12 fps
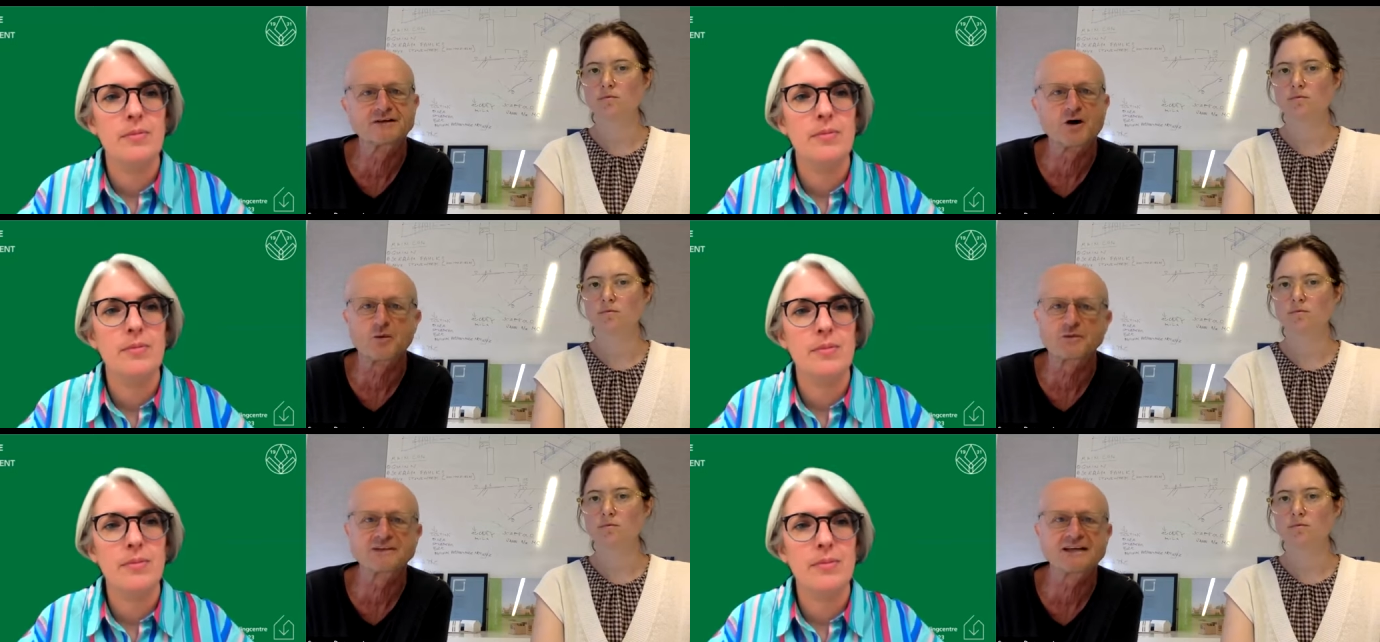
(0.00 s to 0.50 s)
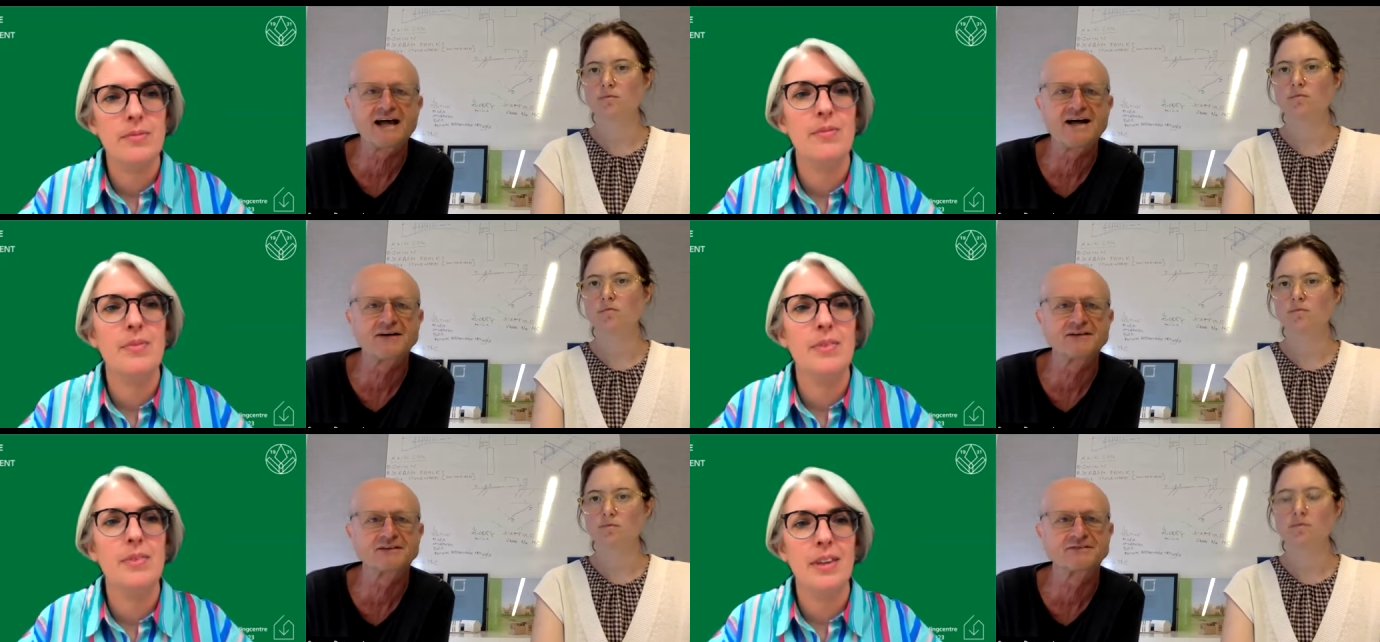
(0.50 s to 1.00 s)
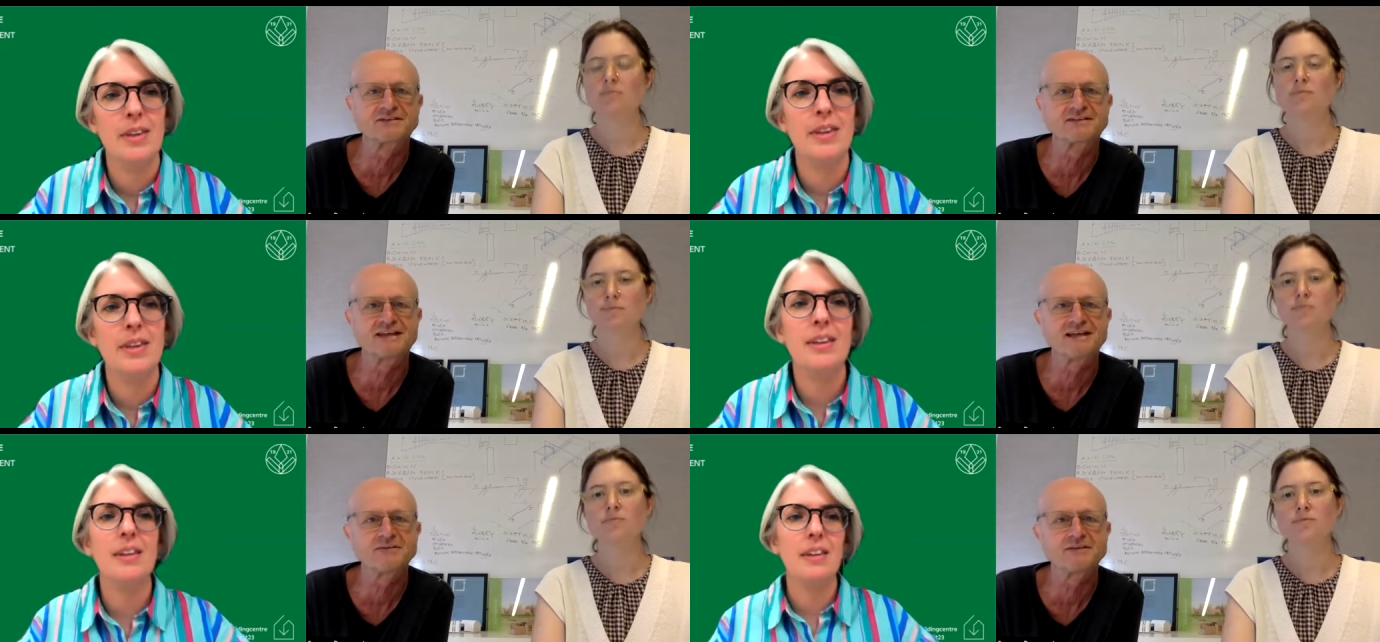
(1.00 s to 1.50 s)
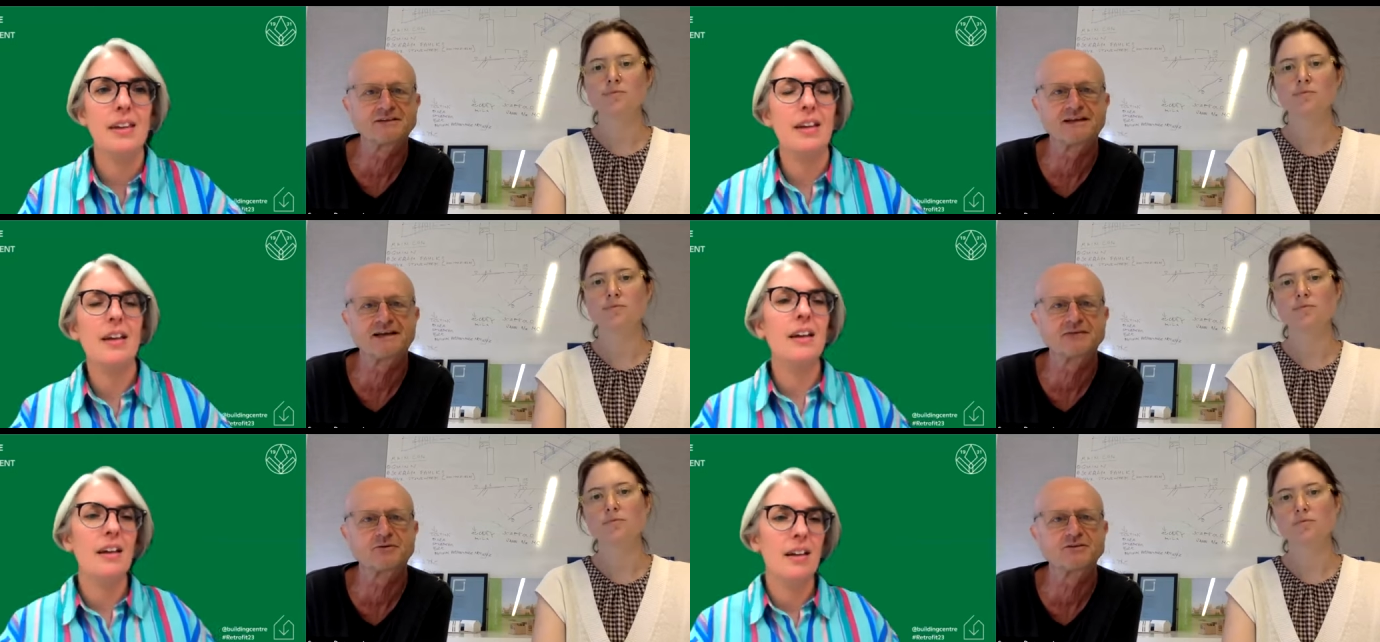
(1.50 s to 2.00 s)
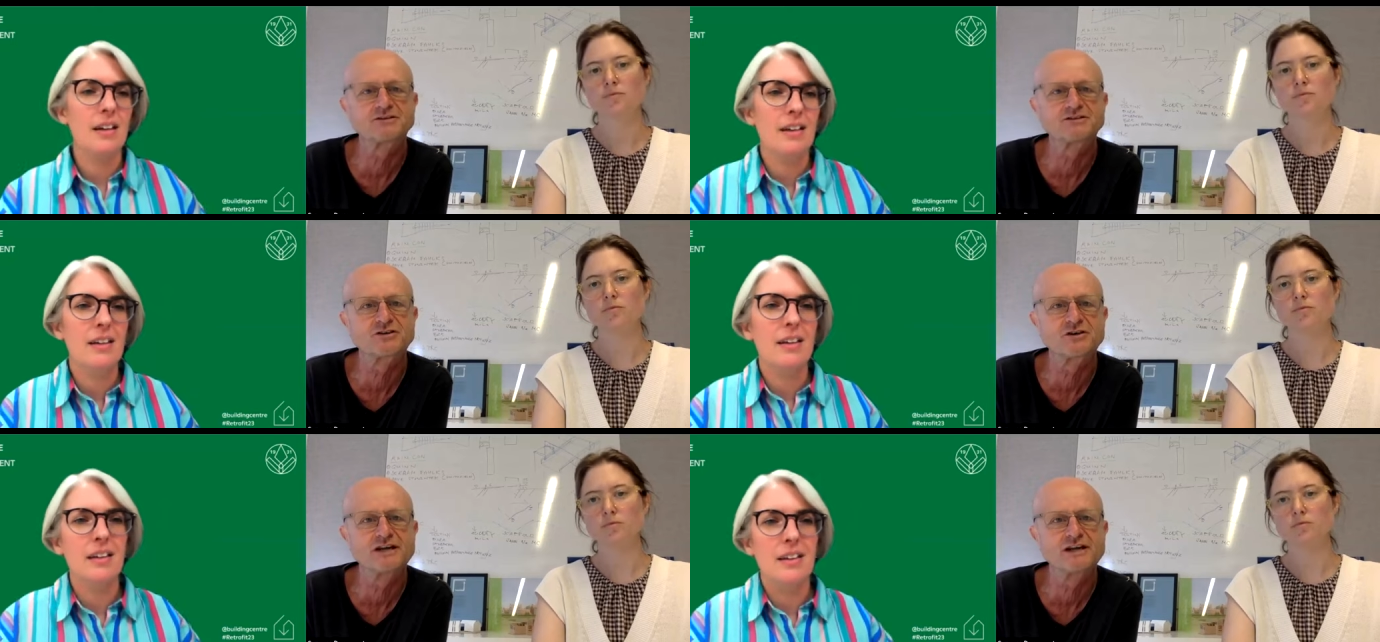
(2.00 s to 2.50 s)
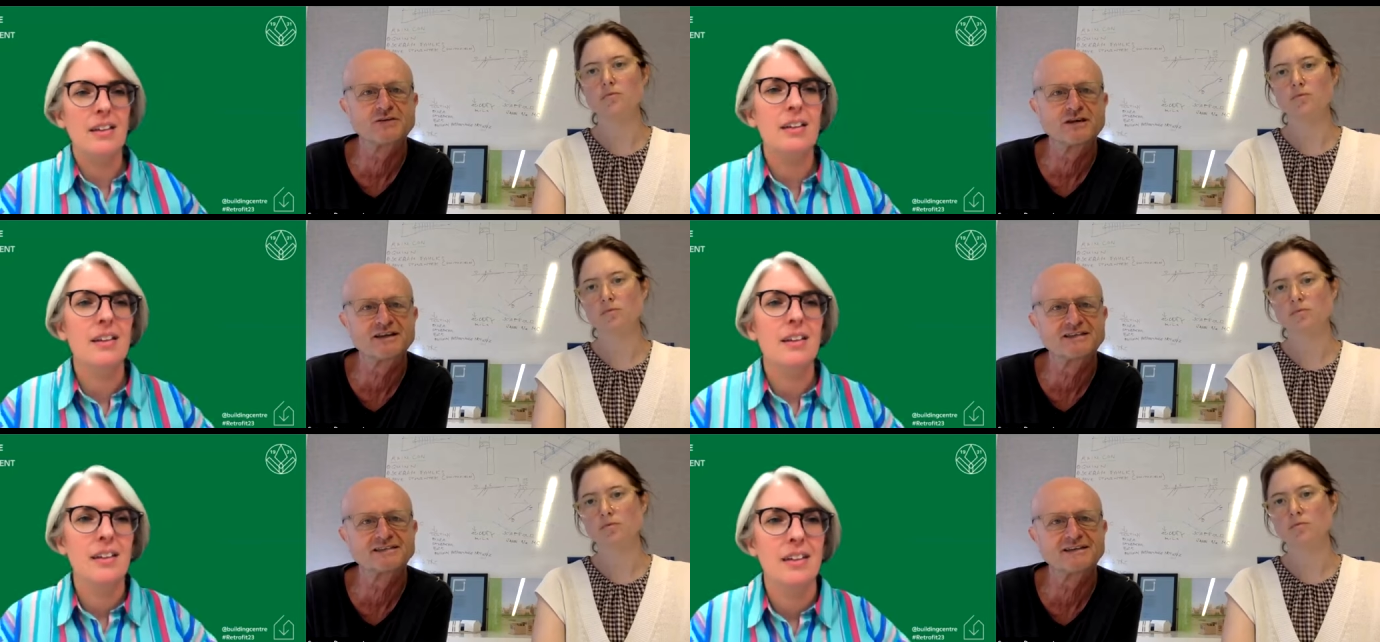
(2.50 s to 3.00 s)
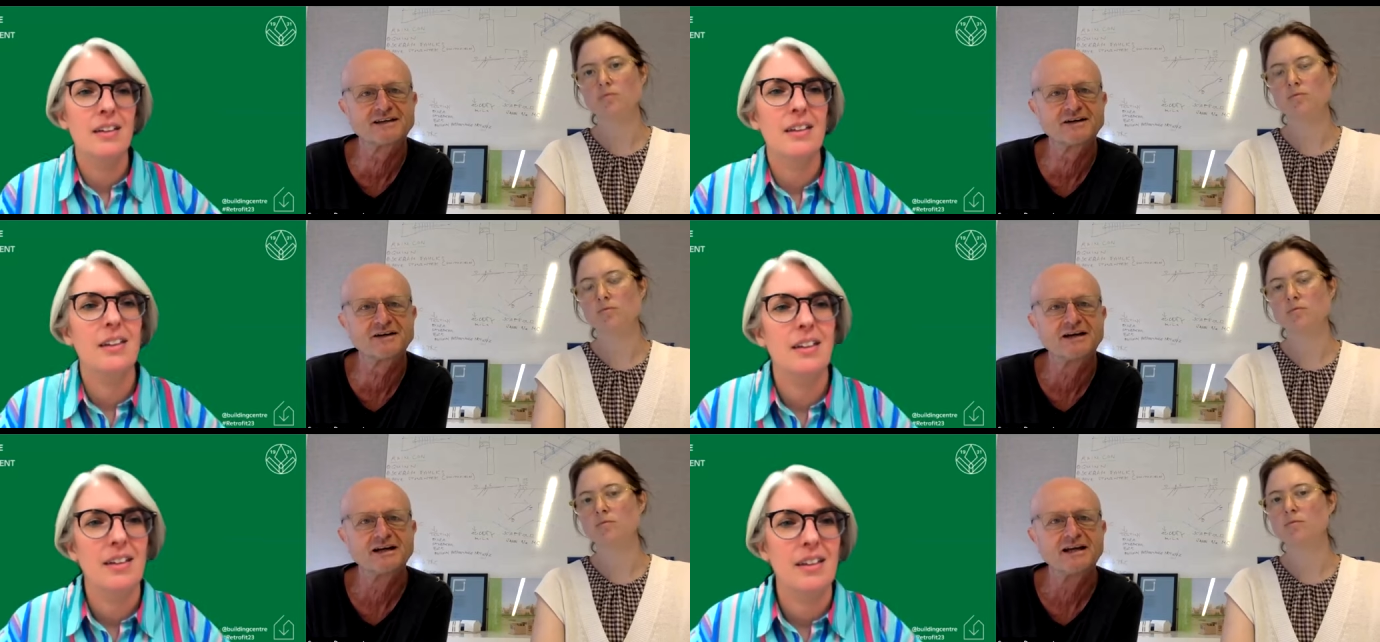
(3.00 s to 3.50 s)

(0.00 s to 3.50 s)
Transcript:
Speaker 1: opting out of a scheme that 10 want to join in with. So